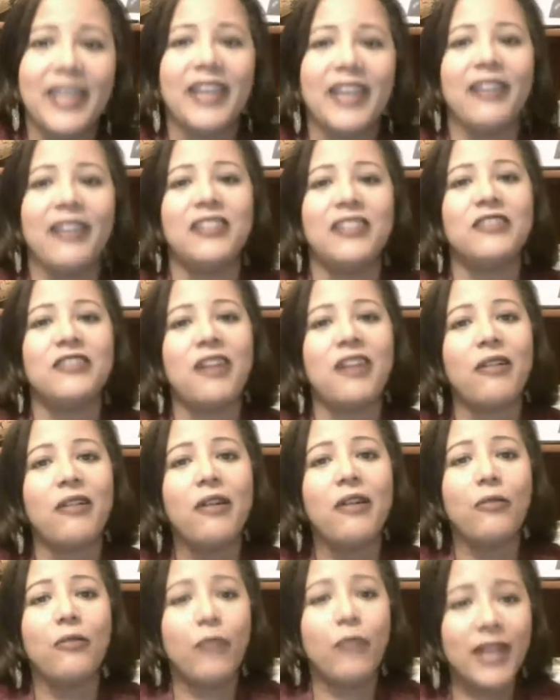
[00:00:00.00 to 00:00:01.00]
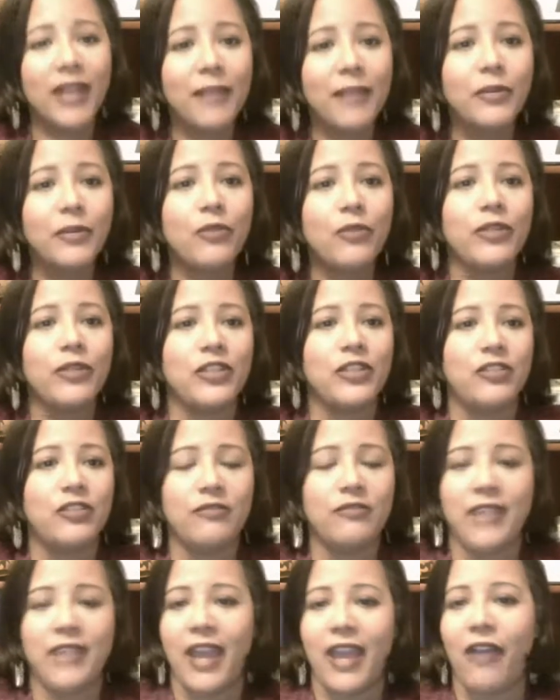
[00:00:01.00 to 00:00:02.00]
All right, so now what I'm going to
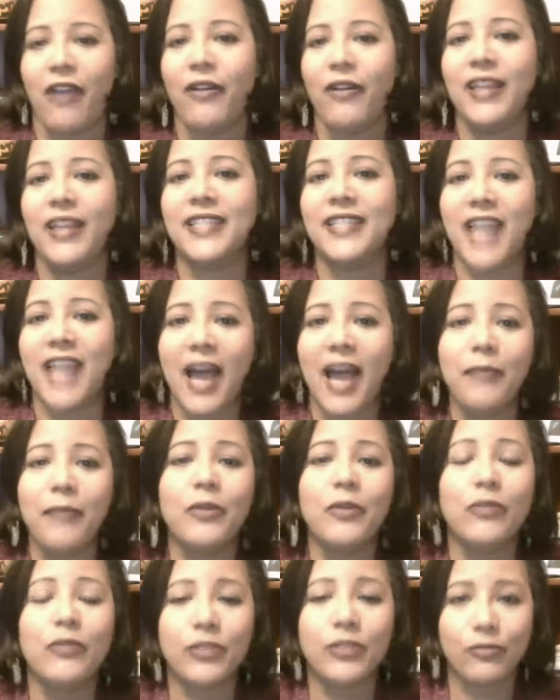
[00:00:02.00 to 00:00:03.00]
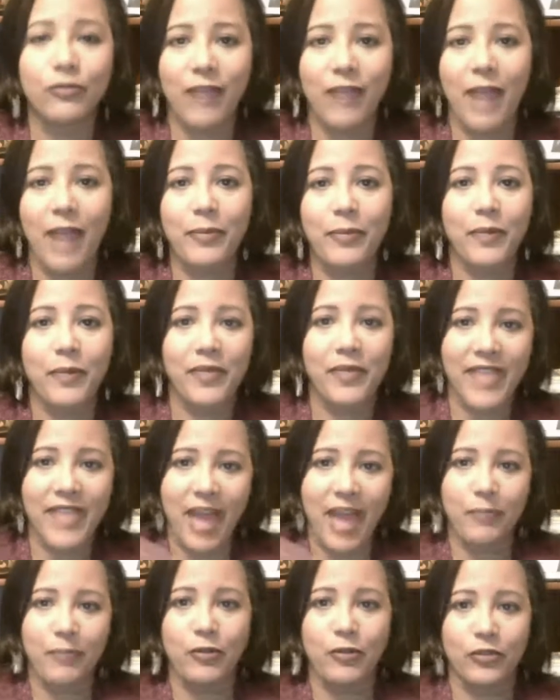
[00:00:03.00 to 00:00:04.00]
do now is I'm going to wrap up
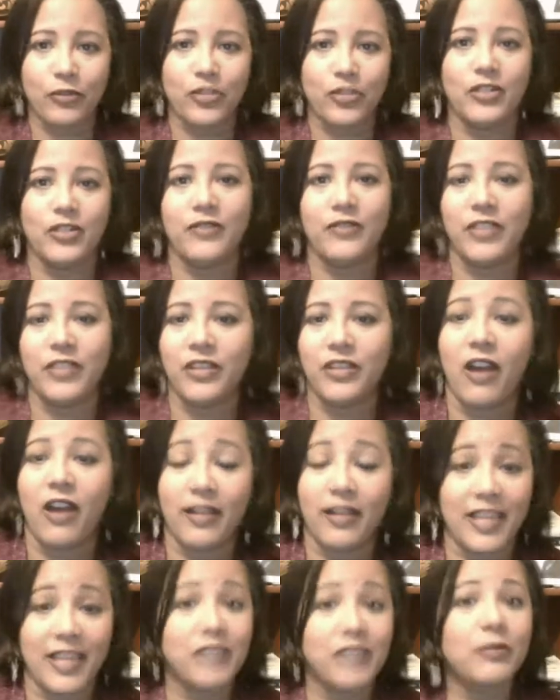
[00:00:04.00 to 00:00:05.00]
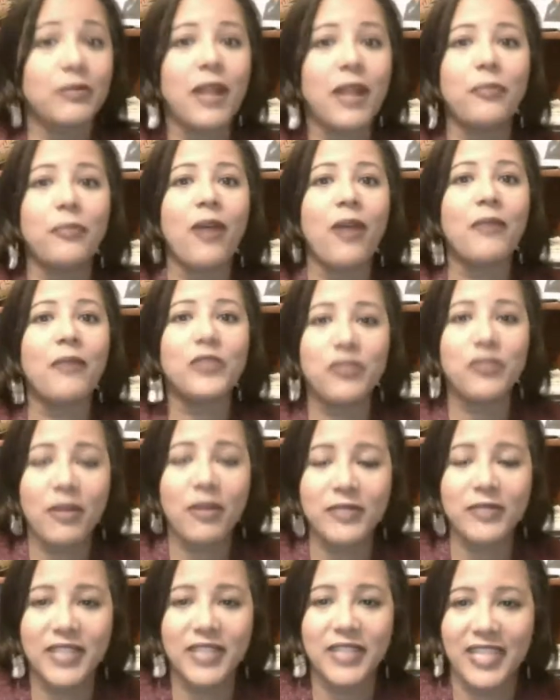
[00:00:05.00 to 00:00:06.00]
that portion of the talk. That's what I promised you
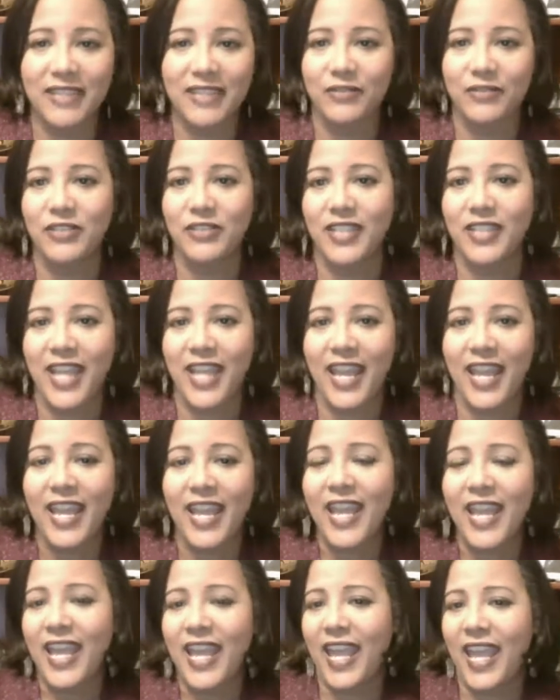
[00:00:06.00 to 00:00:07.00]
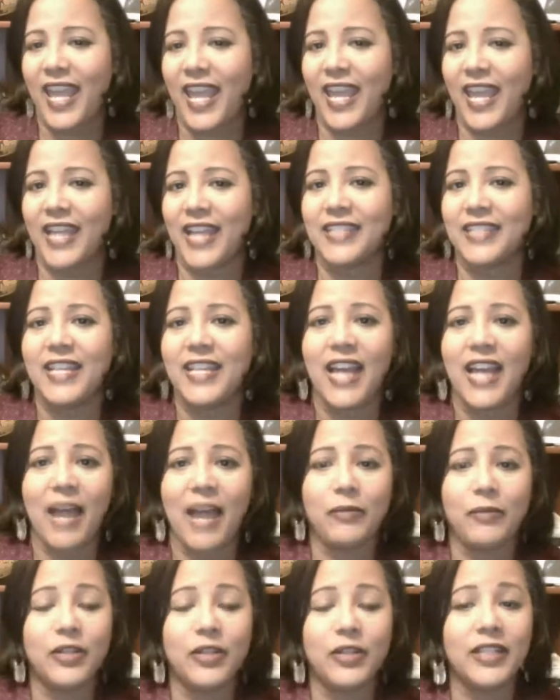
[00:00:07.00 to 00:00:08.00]
I was going to give you today, and
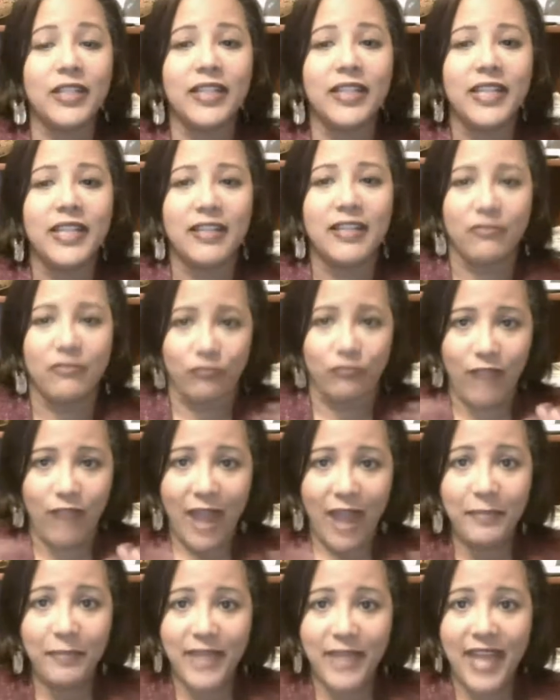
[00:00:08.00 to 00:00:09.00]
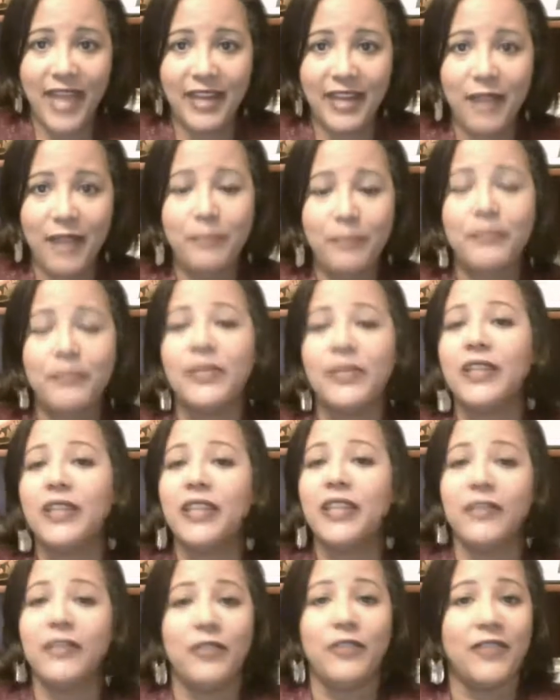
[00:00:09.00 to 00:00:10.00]
I'm going to wrap that up.
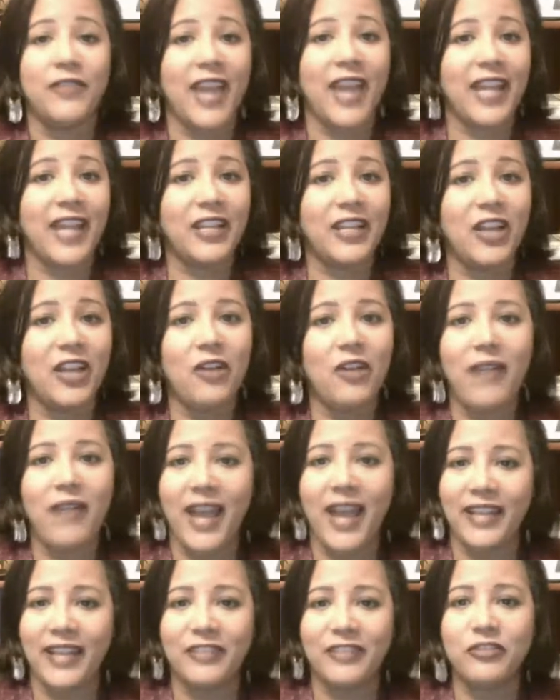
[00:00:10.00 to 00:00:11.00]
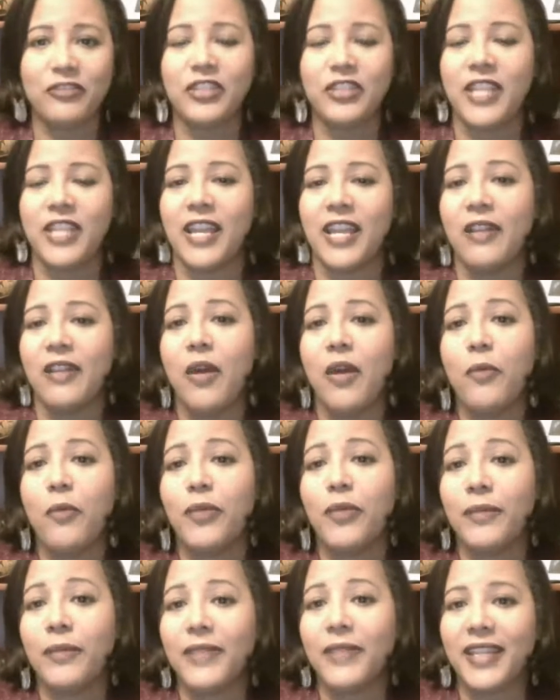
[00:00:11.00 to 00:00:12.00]
If you've got to go, I understand,
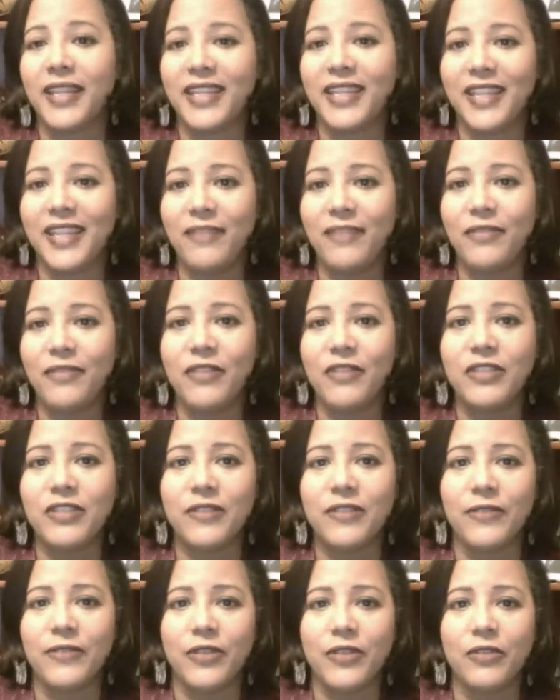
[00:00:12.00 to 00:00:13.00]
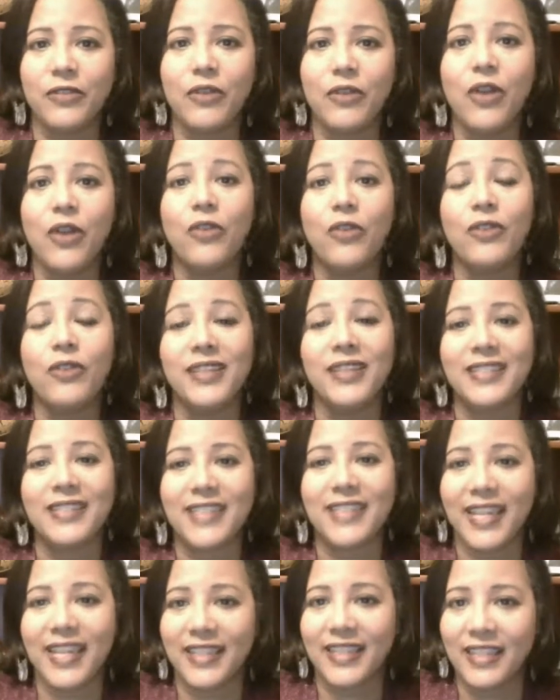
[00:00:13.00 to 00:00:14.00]
but I'm going to give those of you who can
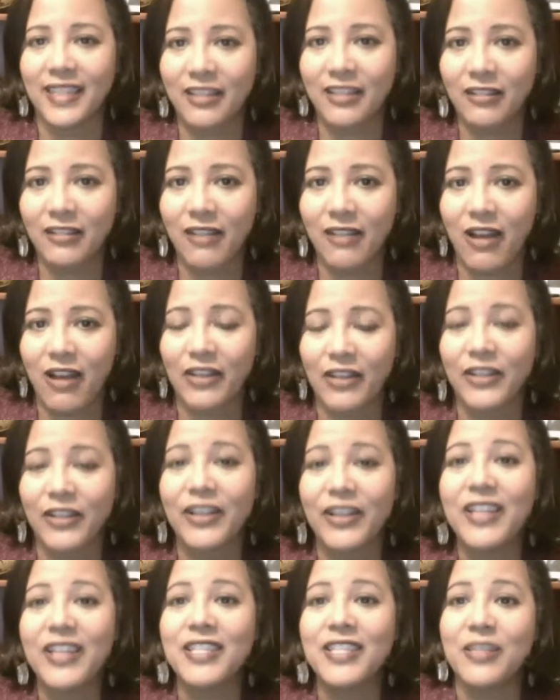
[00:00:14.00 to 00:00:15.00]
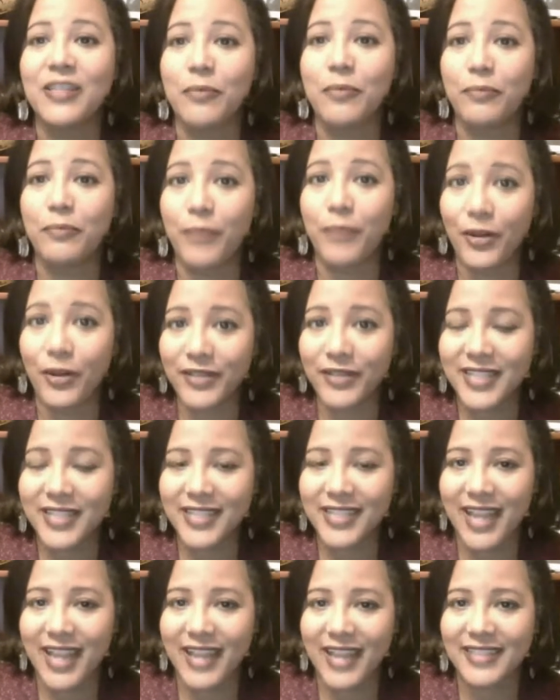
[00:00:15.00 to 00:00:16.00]
stay a little longer some bonus
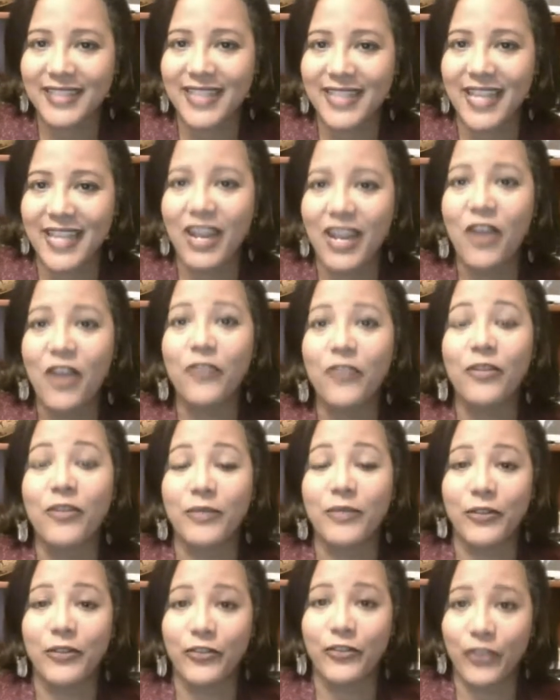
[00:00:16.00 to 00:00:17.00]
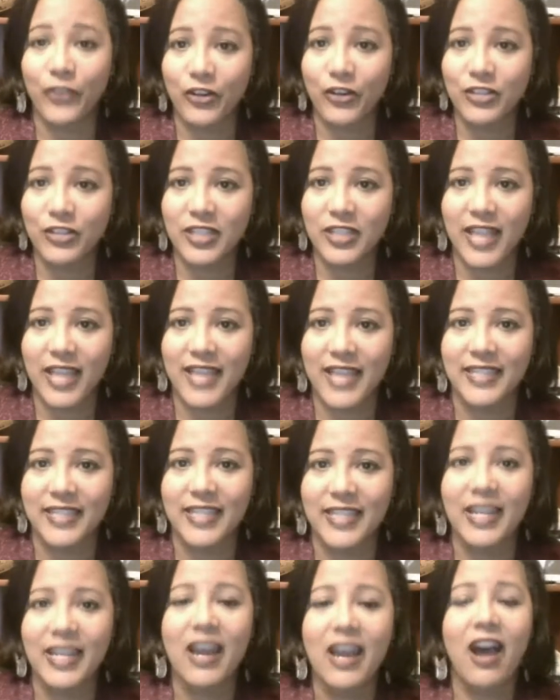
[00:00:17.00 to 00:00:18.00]
content from the first
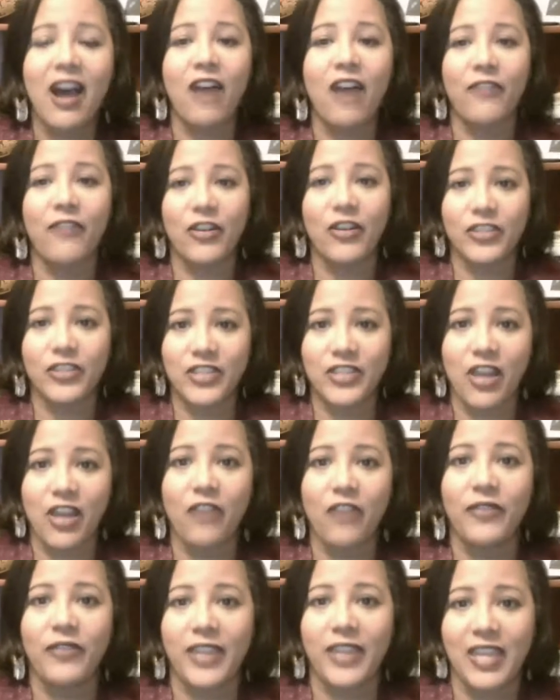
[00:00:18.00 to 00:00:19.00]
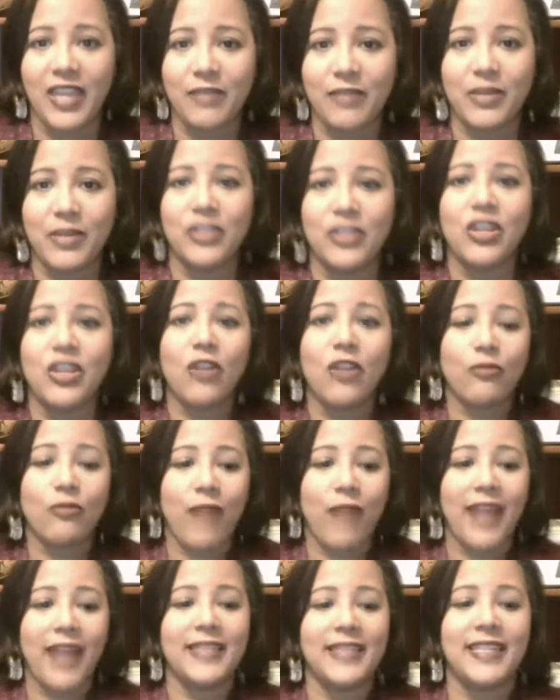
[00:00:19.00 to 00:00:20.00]
lesson of our self-image
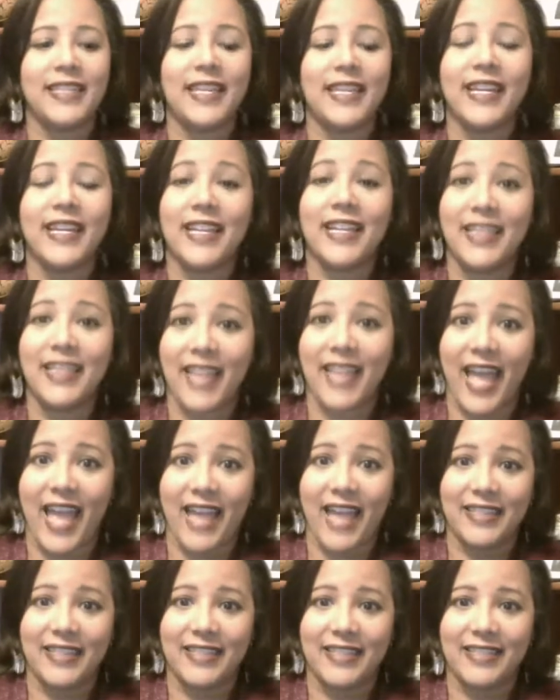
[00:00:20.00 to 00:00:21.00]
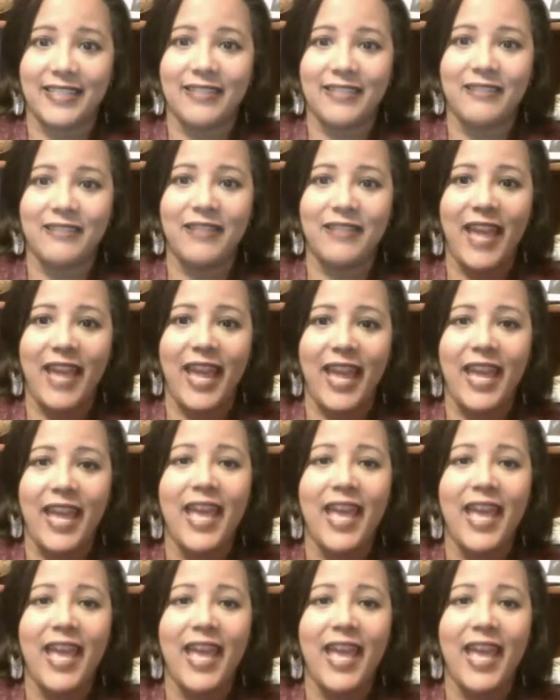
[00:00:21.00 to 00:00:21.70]
rising class, okay?